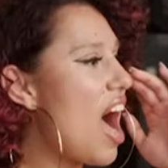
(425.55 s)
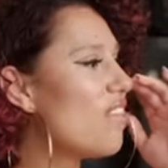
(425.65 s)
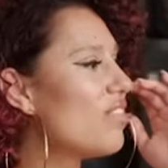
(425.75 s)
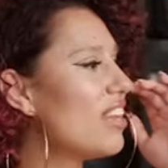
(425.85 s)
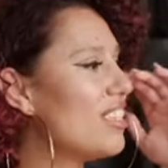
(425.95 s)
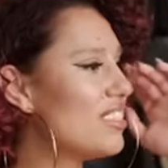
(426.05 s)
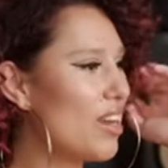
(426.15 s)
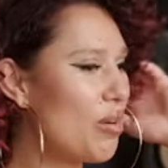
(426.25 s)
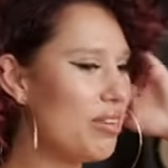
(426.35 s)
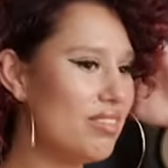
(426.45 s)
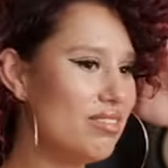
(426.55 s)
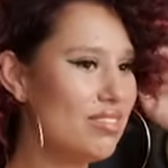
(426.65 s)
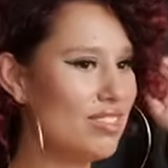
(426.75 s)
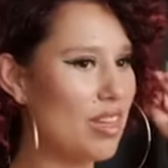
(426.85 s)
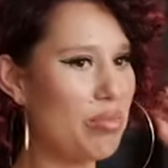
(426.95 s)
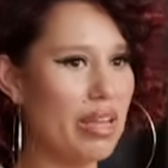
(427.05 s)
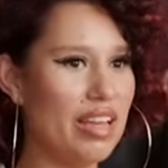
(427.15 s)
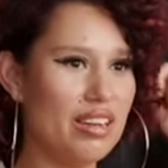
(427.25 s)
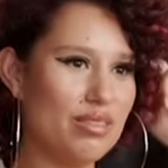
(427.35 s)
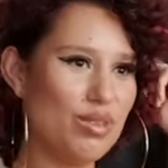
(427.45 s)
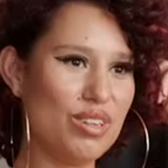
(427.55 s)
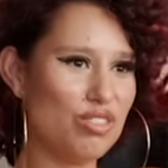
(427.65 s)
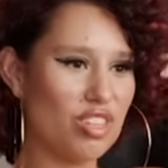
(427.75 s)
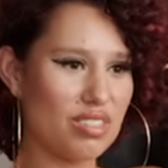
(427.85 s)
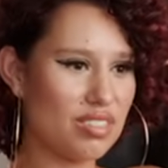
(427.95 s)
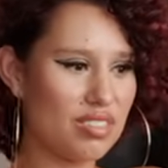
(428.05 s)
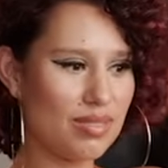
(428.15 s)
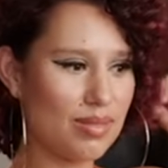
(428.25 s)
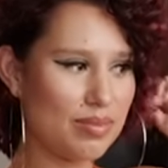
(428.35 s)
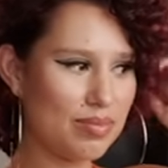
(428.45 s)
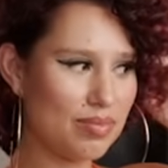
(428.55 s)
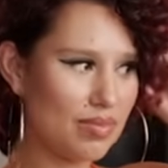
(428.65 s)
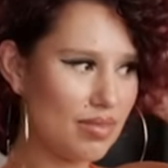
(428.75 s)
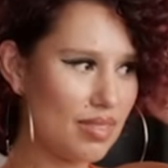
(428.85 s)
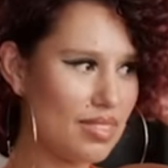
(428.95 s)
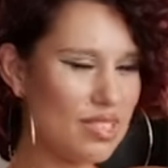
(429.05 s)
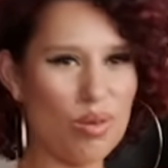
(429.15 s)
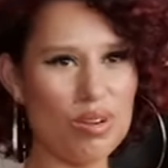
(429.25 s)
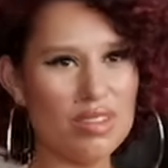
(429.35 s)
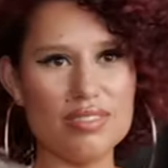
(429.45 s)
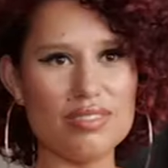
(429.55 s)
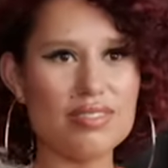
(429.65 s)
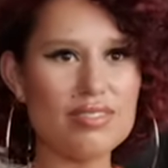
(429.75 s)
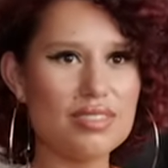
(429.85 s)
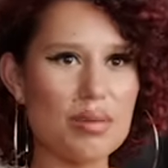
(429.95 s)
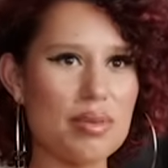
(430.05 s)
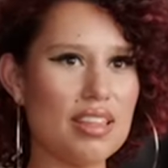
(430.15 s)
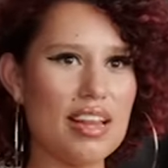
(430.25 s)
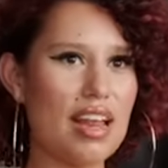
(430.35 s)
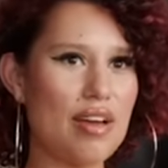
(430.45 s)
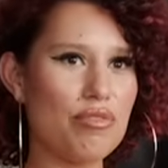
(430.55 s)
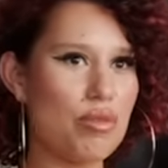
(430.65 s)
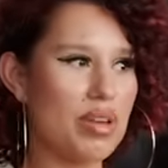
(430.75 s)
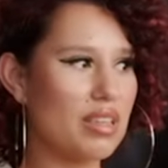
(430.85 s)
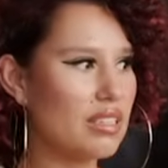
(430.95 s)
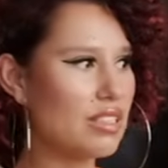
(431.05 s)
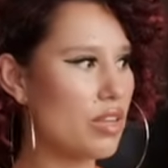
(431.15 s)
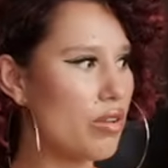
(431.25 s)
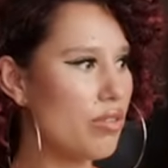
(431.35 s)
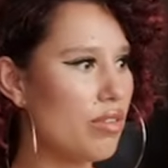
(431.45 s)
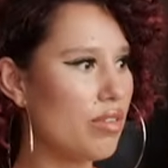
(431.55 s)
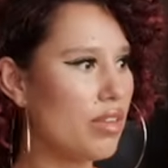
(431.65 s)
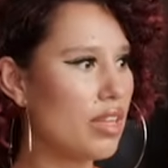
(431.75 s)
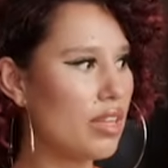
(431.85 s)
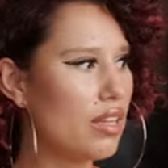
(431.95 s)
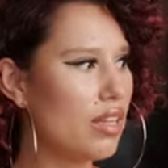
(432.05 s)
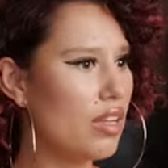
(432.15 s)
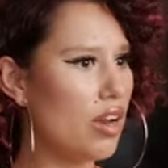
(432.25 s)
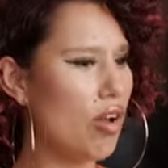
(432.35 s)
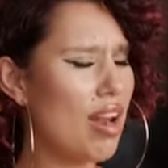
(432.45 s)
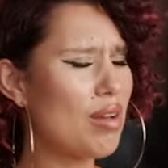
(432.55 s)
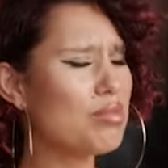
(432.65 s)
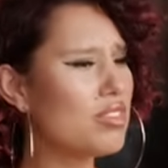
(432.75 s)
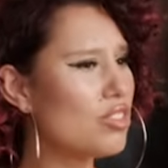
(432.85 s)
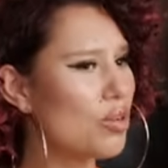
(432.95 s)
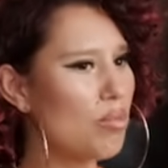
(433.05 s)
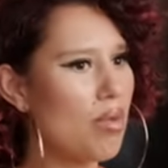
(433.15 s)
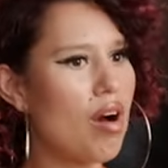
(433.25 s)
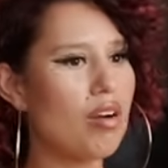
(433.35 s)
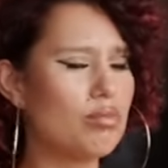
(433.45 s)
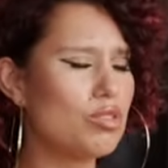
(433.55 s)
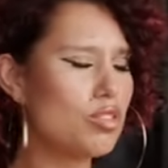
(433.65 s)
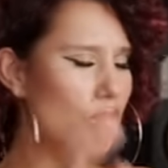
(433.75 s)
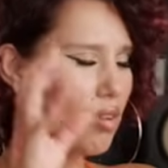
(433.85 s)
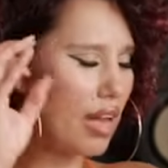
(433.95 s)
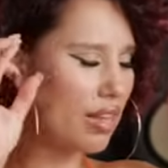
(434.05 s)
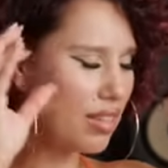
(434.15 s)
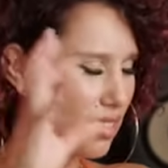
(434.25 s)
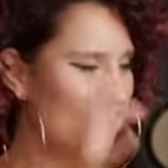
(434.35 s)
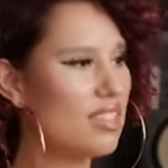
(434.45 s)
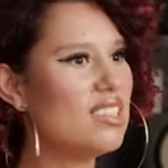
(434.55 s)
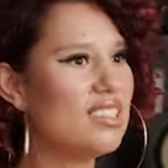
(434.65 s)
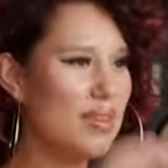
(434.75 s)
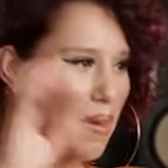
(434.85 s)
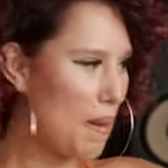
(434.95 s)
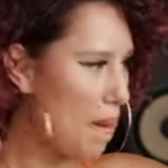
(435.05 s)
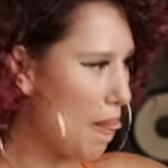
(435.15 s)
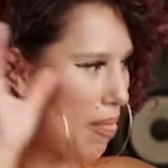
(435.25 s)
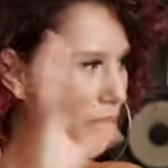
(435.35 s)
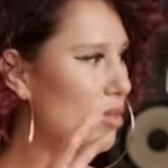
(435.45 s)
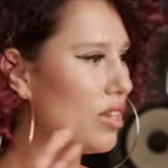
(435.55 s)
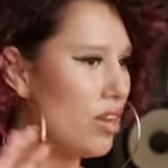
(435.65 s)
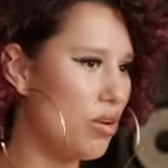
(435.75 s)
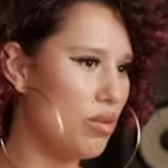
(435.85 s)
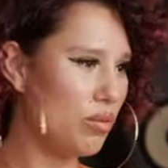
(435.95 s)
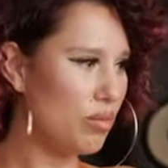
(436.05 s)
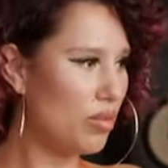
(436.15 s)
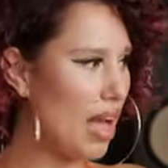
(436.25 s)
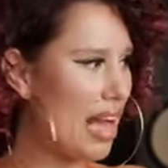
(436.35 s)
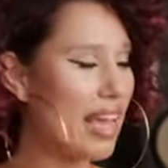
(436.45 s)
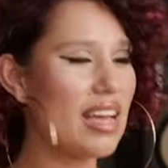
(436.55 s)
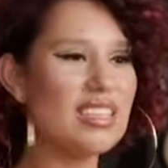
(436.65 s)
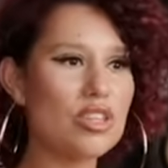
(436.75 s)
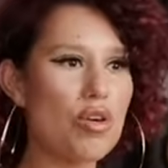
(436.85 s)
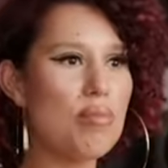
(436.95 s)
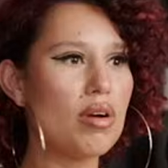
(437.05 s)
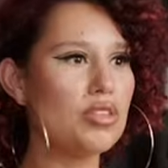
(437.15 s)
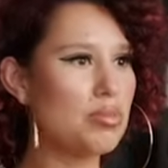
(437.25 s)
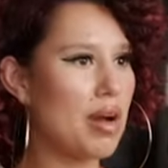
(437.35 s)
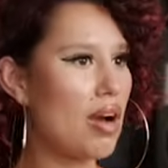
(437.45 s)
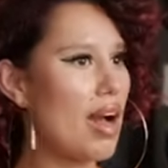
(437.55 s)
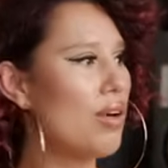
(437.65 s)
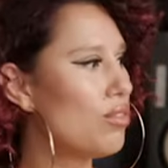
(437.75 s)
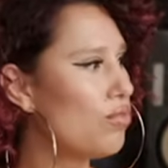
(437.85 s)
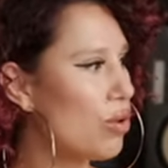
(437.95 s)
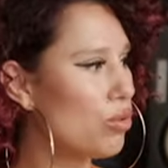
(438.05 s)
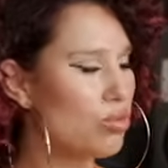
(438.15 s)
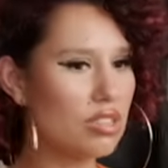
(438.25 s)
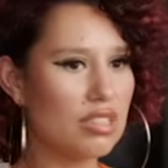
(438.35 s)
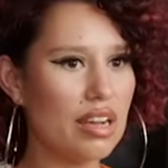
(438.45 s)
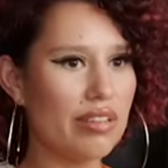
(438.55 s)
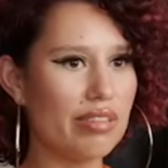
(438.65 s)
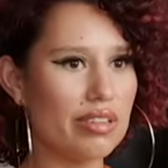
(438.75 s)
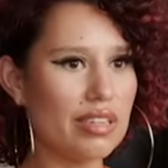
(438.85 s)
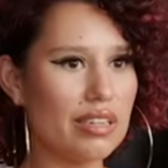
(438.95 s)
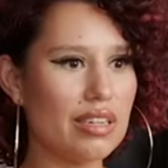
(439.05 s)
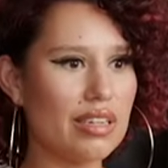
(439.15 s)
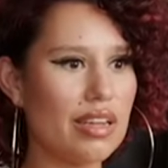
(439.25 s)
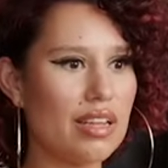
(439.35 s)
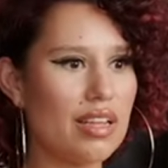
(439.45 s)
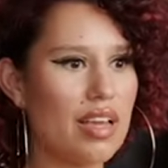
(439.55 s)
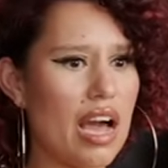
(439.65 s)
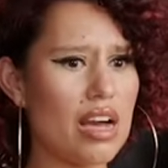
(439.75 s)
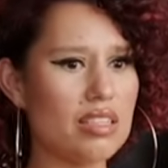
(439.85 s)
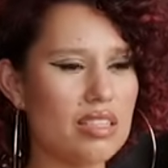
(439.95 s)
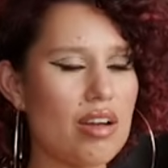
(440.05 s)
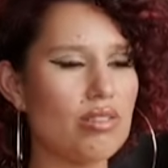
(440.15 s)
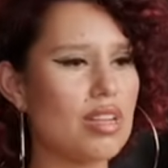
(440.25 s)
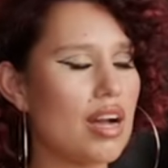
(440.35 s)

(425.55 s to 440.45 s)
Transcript: I feel like to go in and dub it in would have just stolen some of the life from it. So, you know, and I'm such a martyr. I'm so like, you know, I care so much about how vocals are delivered and how it sounds.